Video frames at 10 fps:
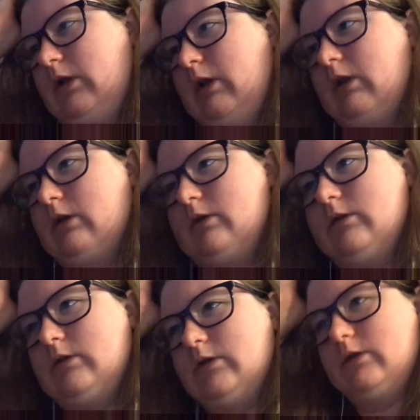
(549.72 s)

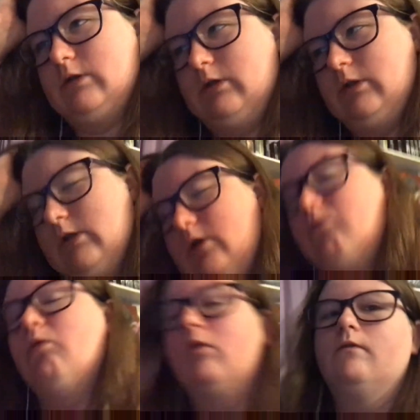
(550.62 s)
and it's just, it's
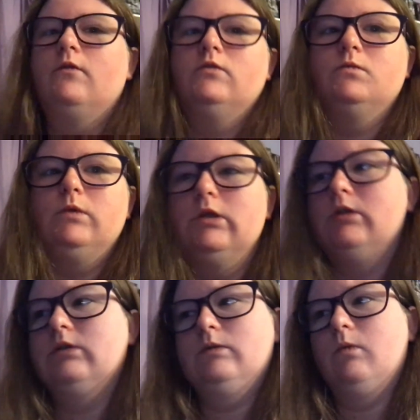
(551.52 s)
gonna be one of those
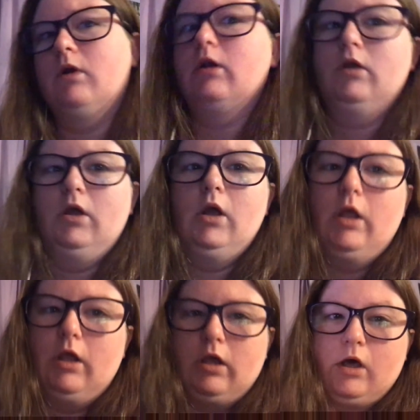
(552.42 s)
weeks where
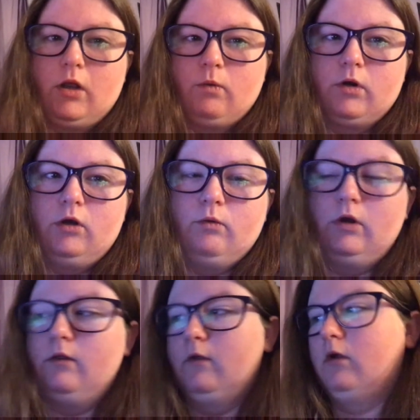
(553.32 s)
I don't want to do
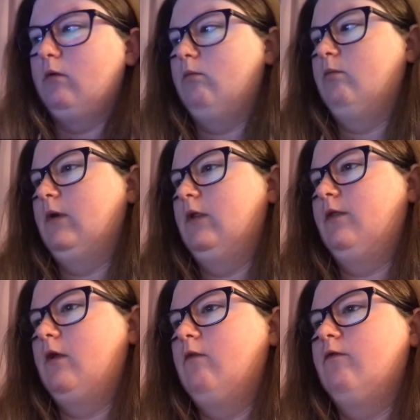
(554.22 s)
anything.
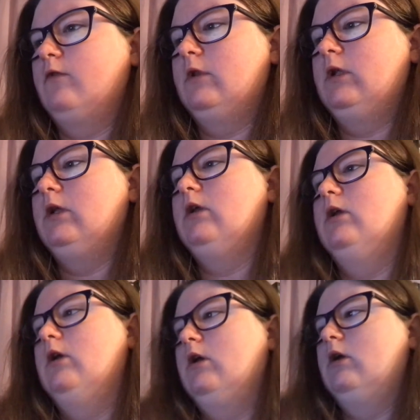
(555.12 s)
But
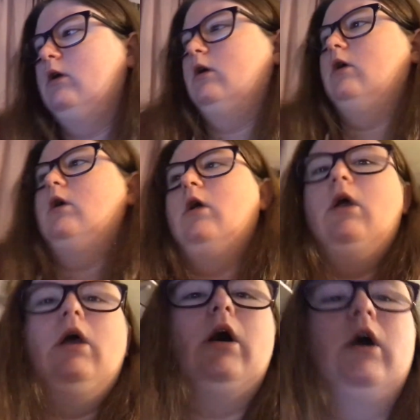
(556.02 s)
thankfully,
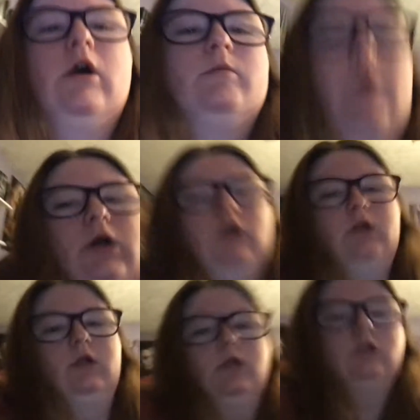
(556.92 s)
um,
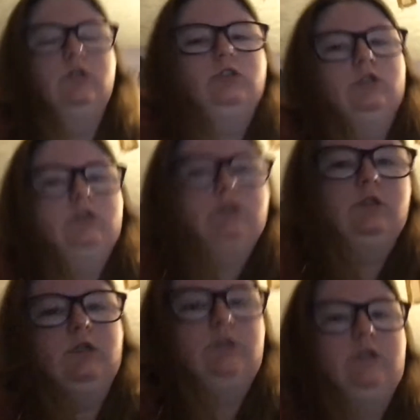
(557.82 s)
it's just